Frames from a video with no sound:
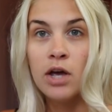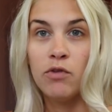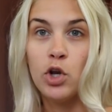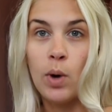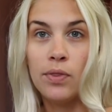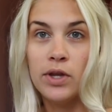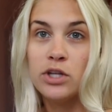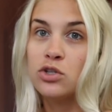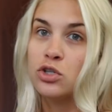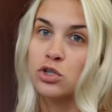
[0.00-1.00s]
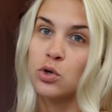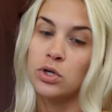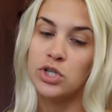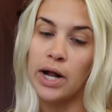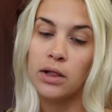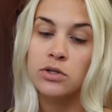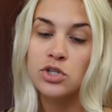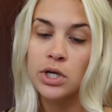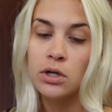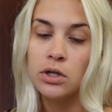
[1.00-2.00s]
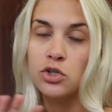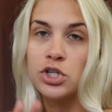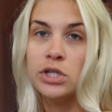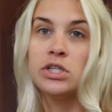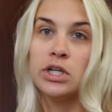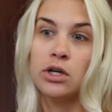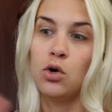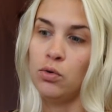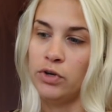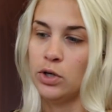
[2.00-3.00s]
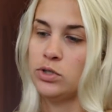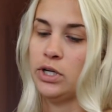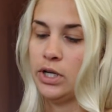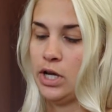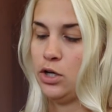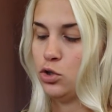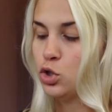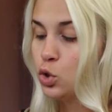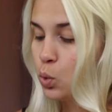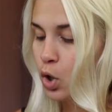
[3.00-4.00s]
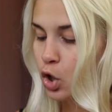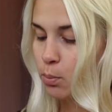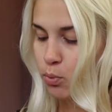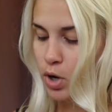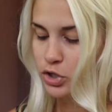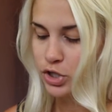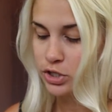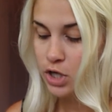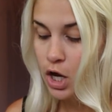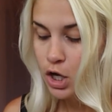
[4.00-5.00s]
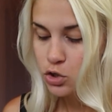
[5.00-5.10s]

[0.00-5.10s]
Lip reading: video on this, just go to Jaclyn's channel and she did a whole video dedicated to her brushes.